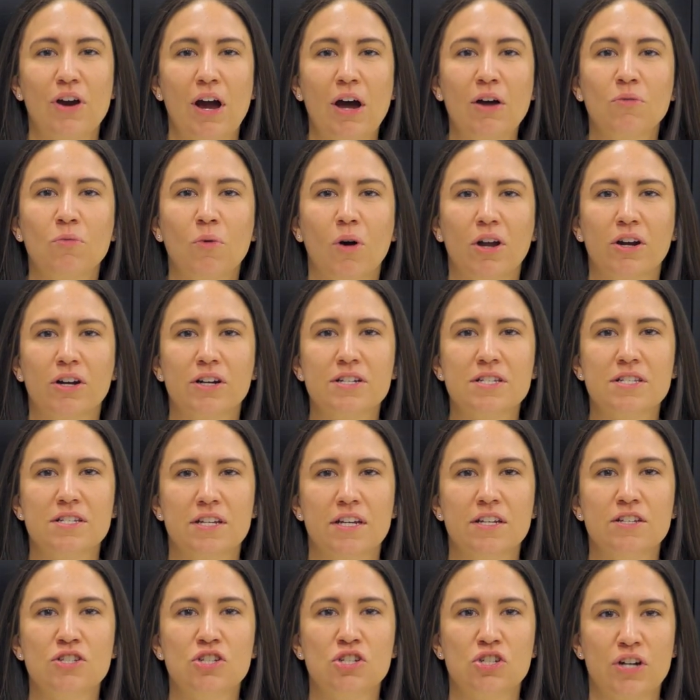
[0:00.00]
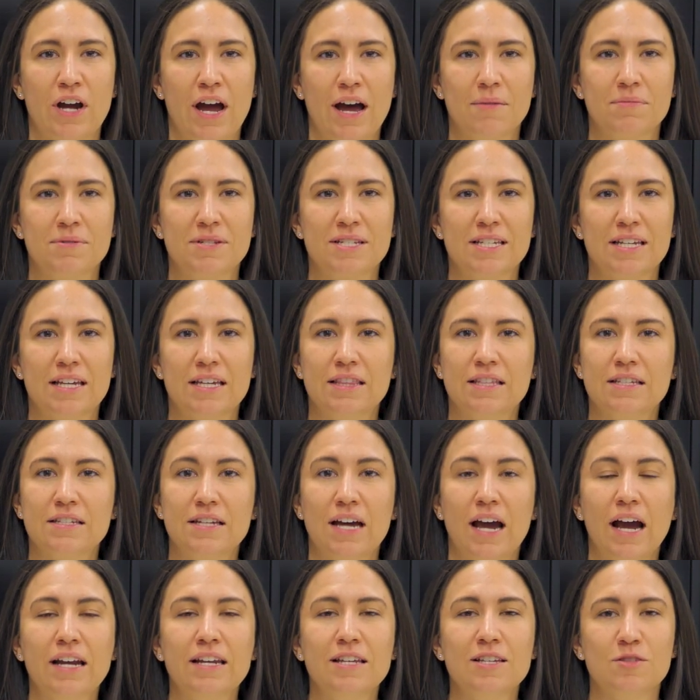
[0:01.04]
groundwater stays trapped in the
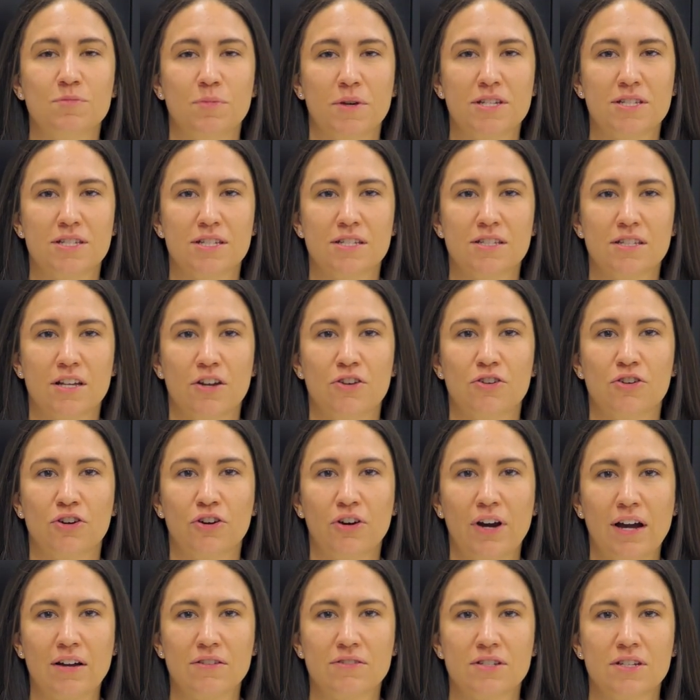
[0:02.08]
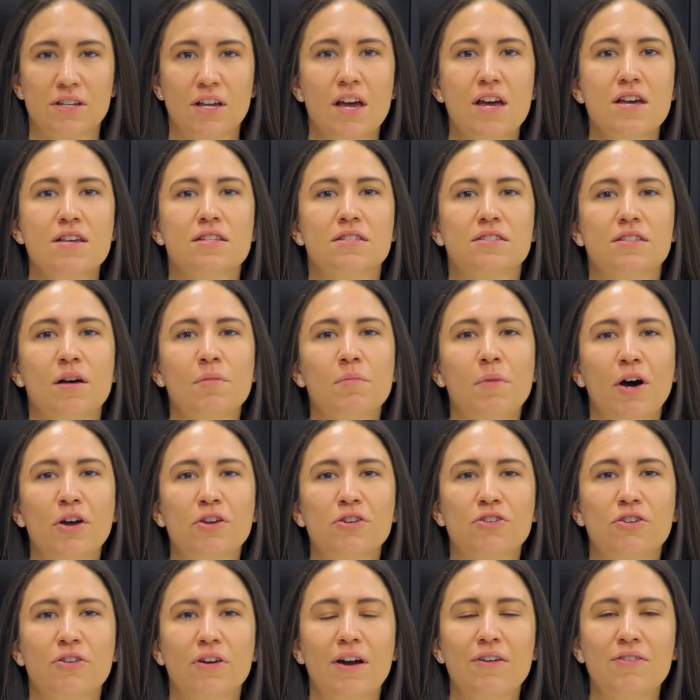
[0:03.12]
tiny spaces underground. Some
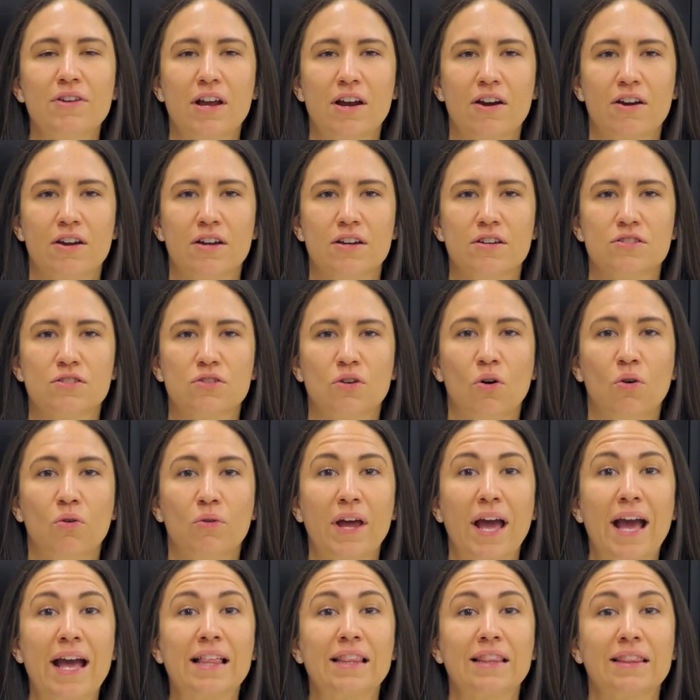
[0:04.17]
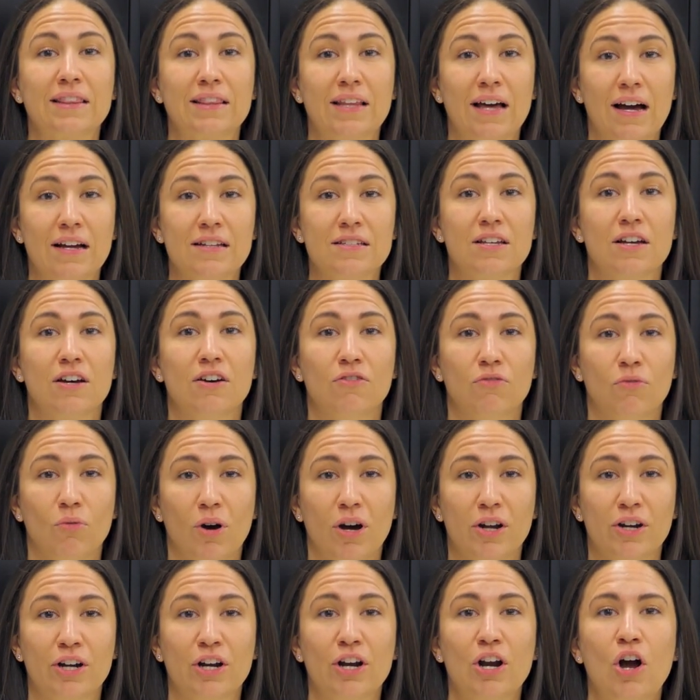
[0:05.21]
underground areas hold a lot of
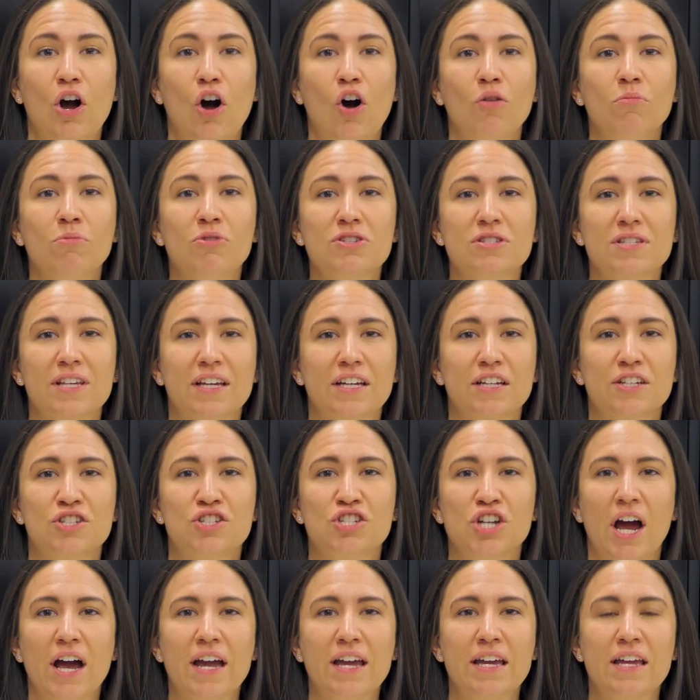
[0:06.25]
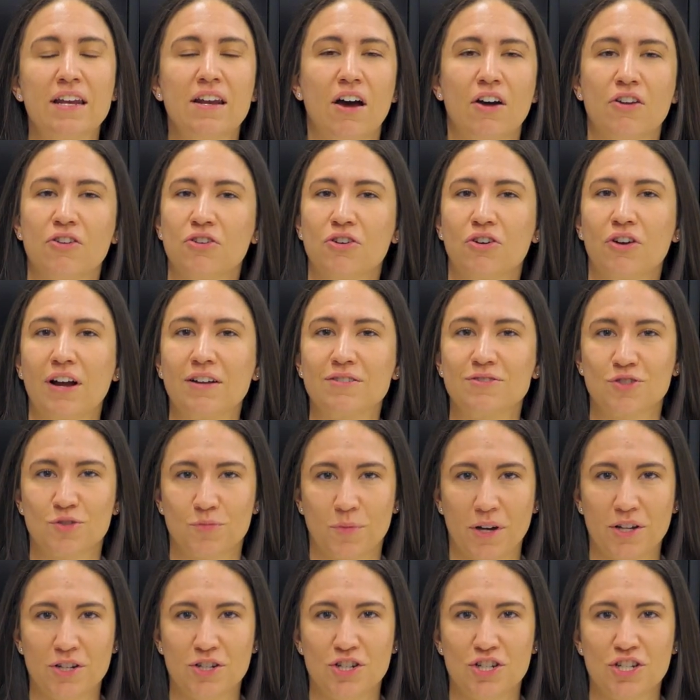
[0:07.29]
water, almost like a giant underground
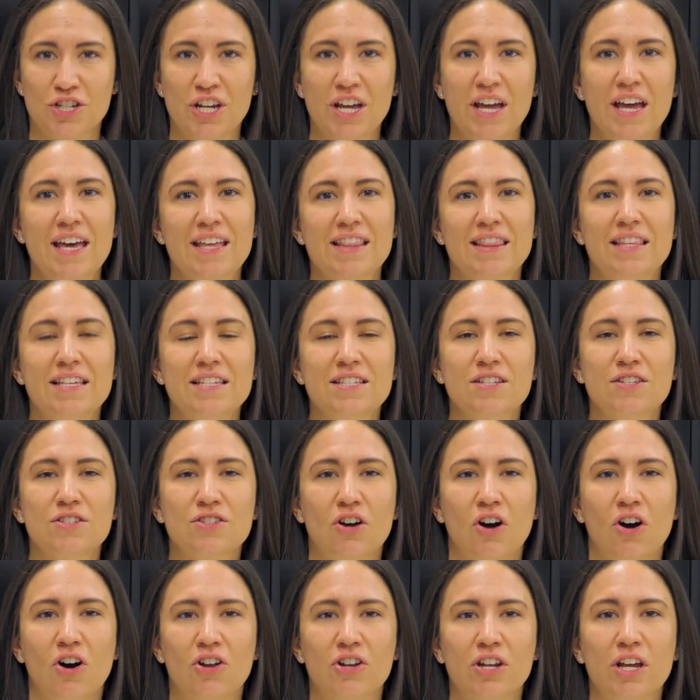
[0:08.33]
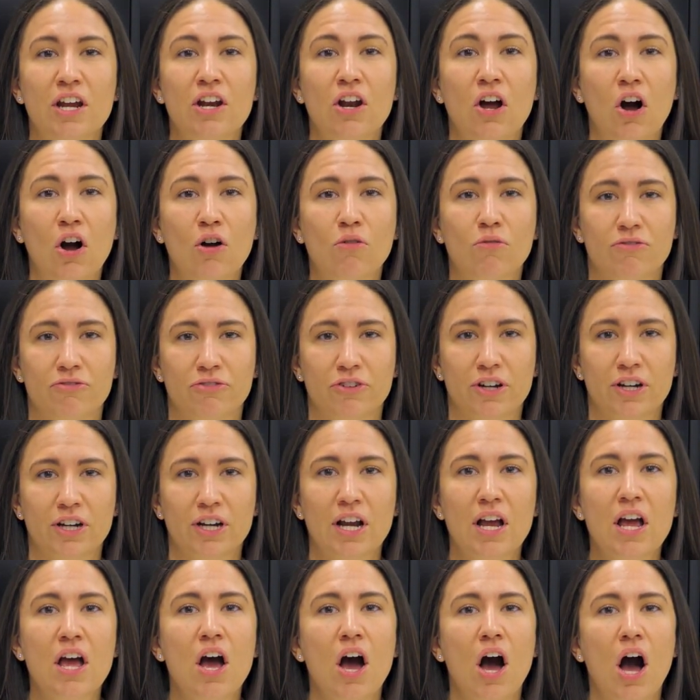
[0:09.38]
sponge. This is called an aquifer.
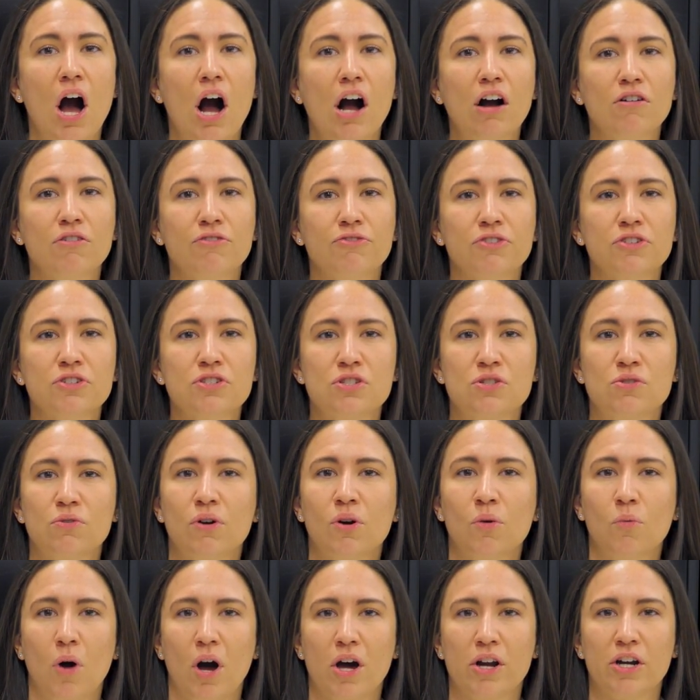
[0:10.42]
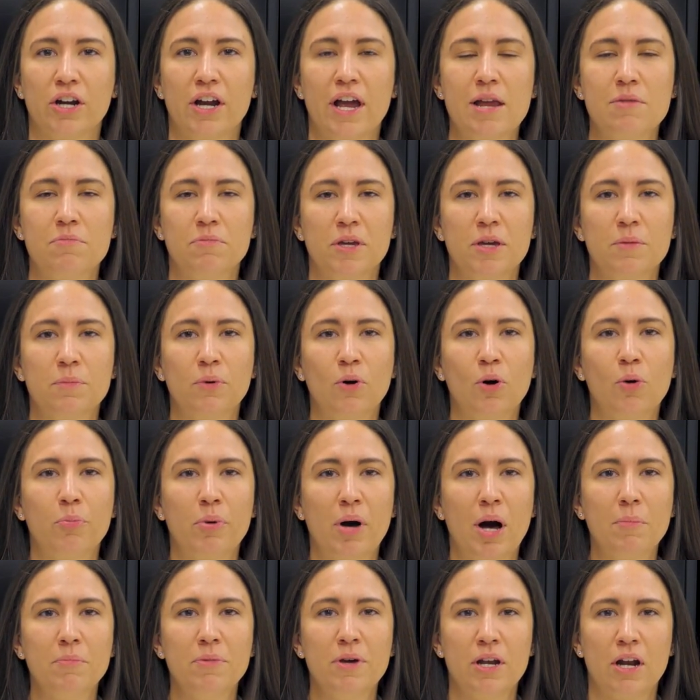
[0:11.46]
Aquifers store water and people pump